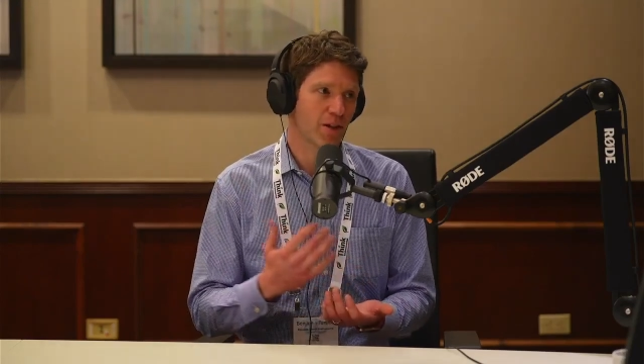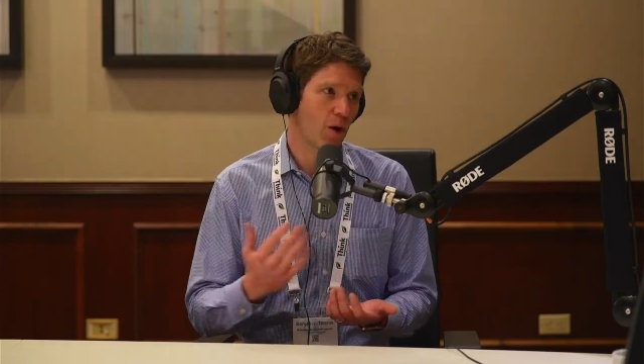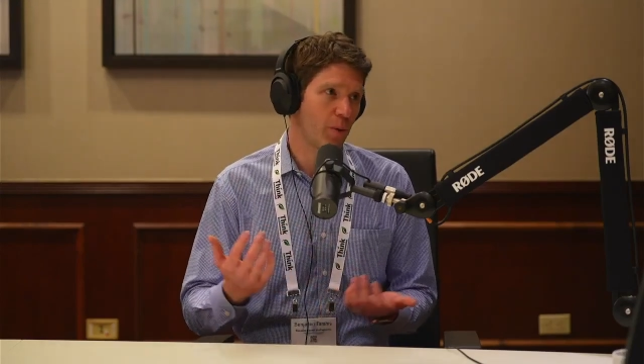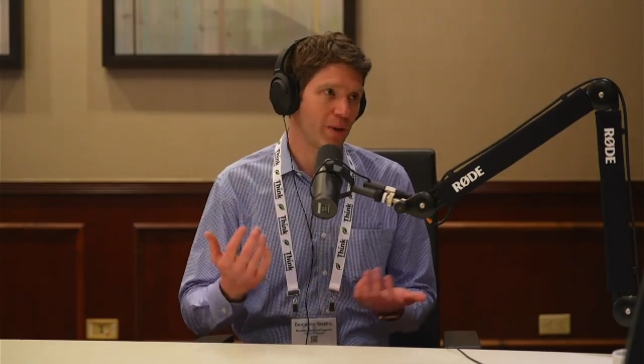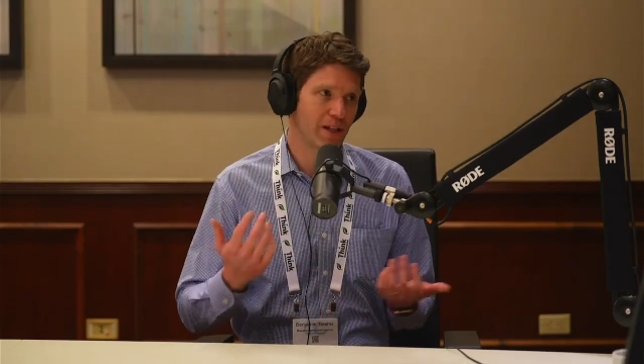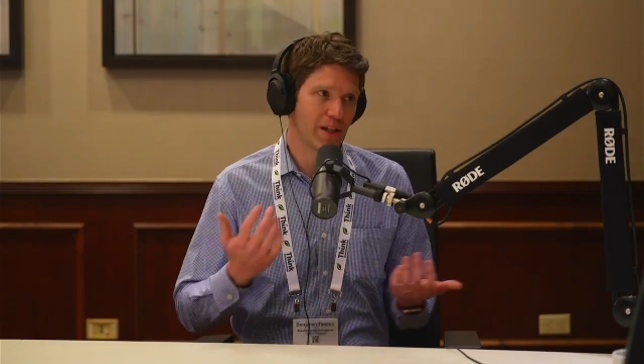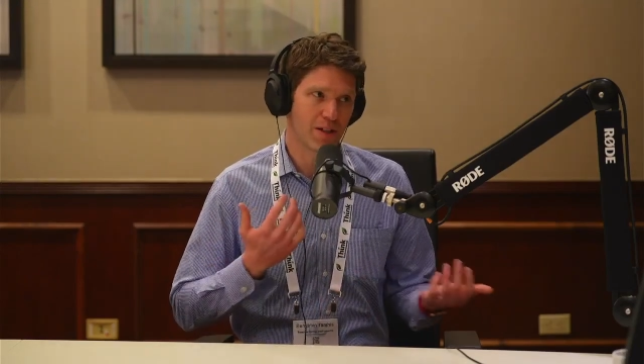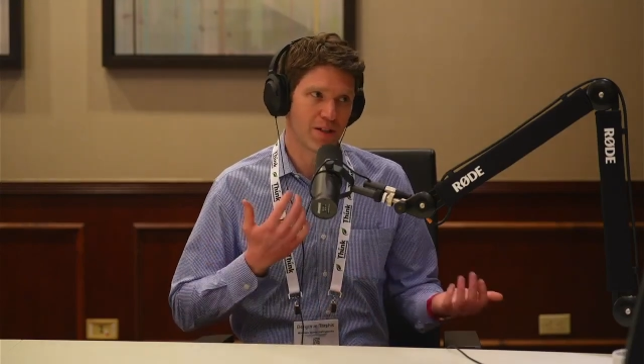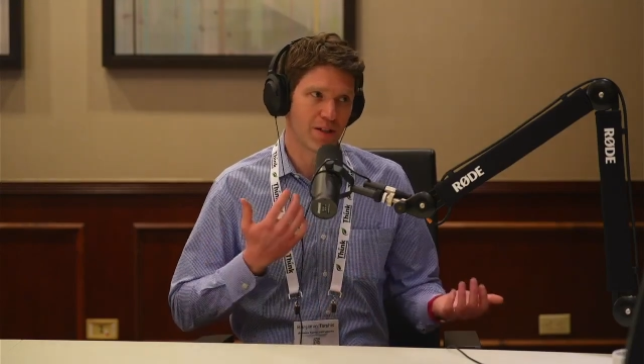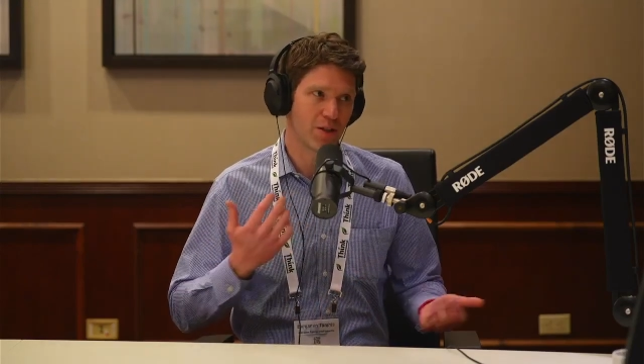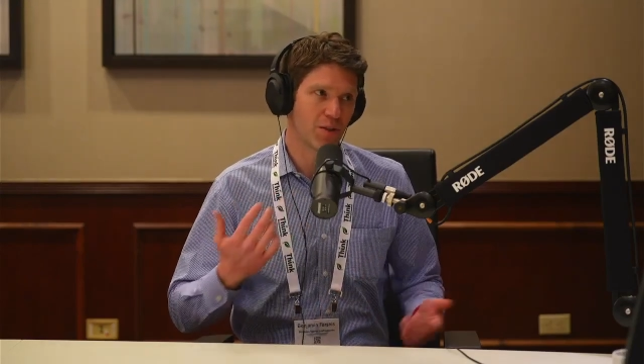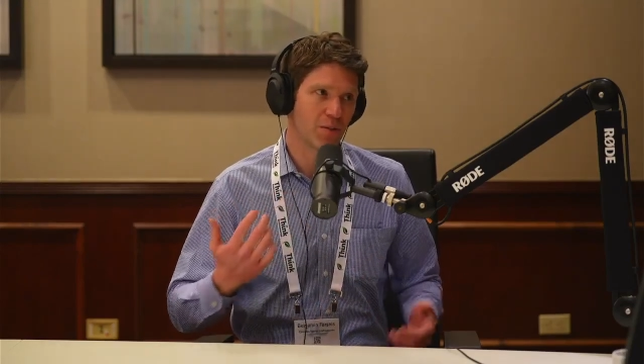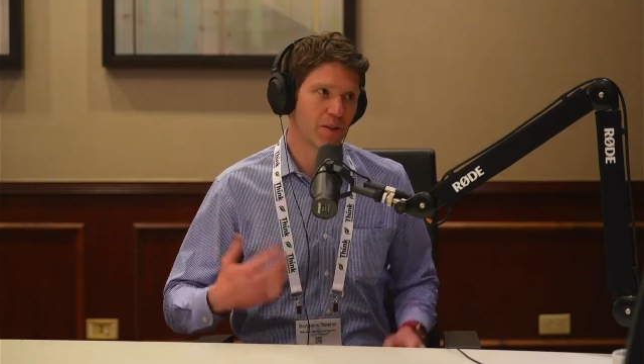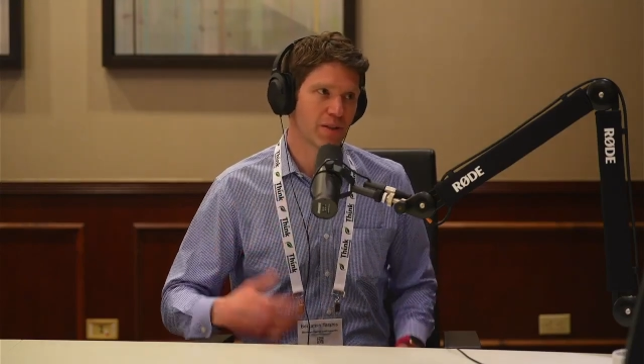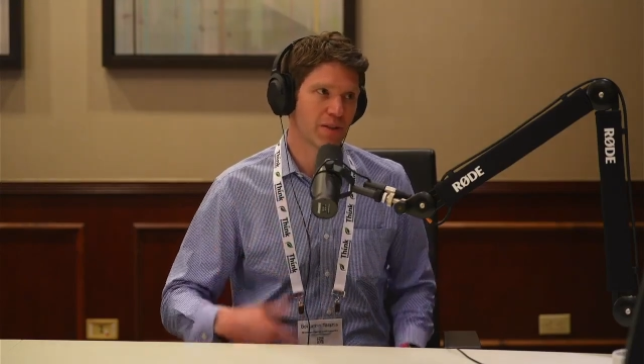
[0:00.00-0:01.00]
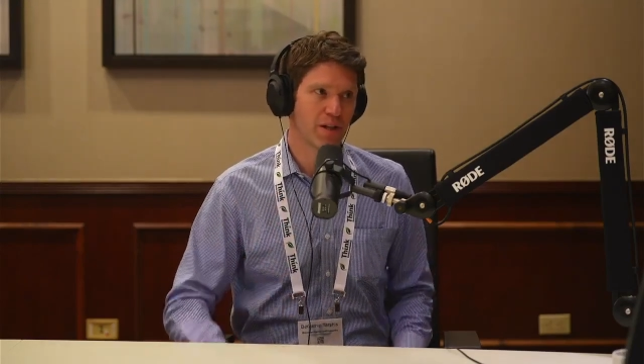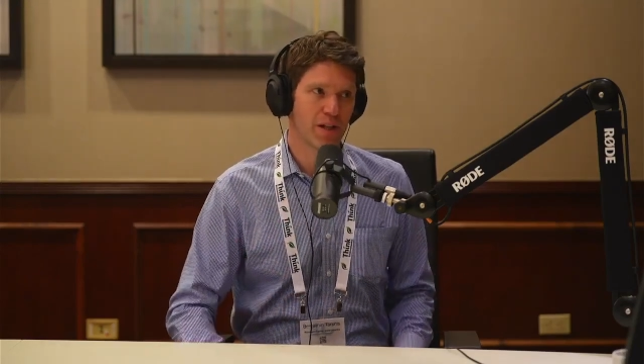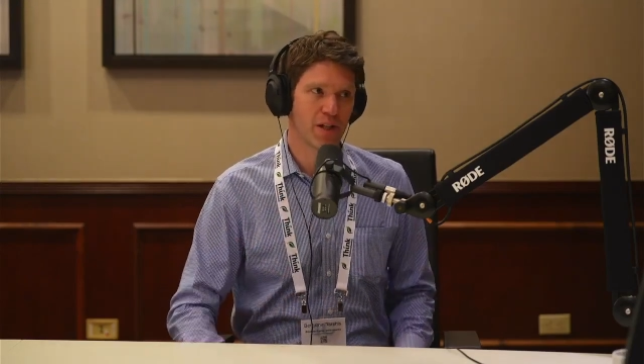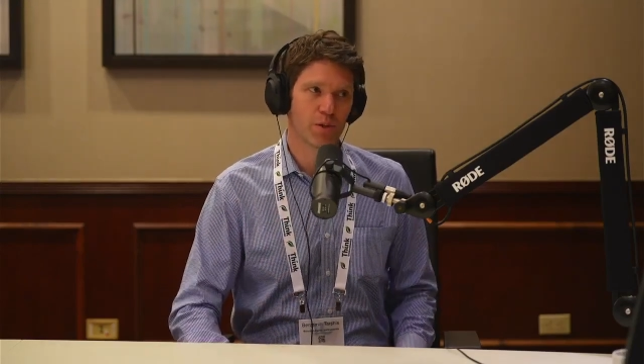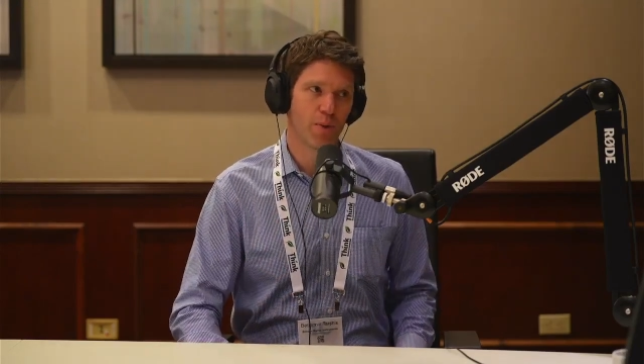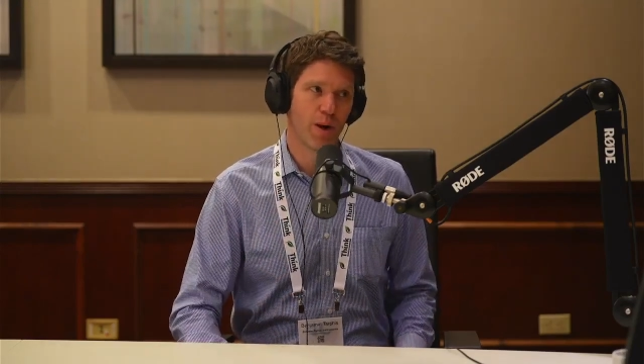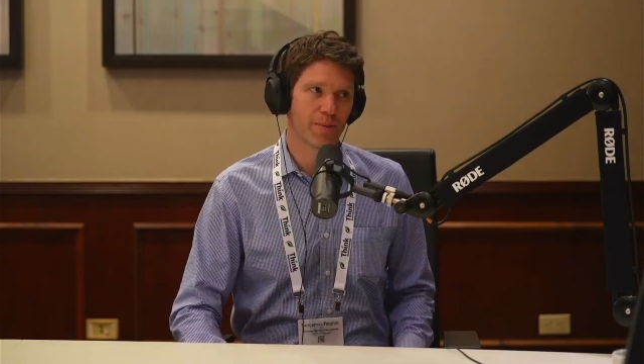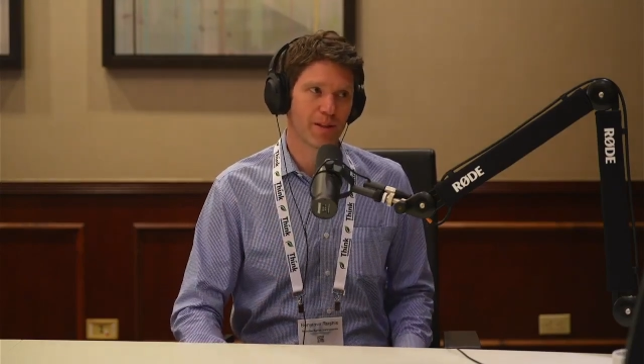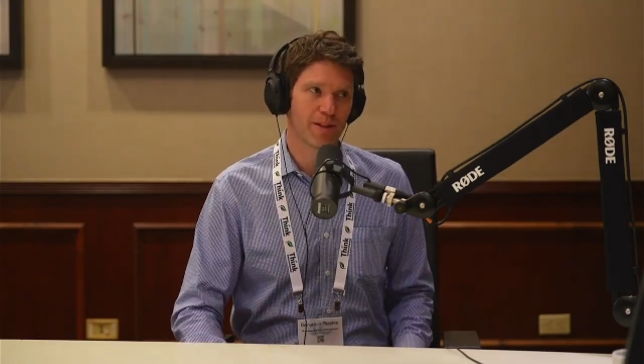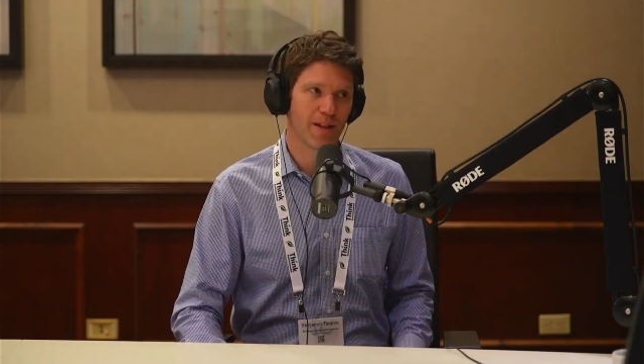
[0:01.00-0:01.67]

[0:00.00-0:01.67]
All we needed to do was swap the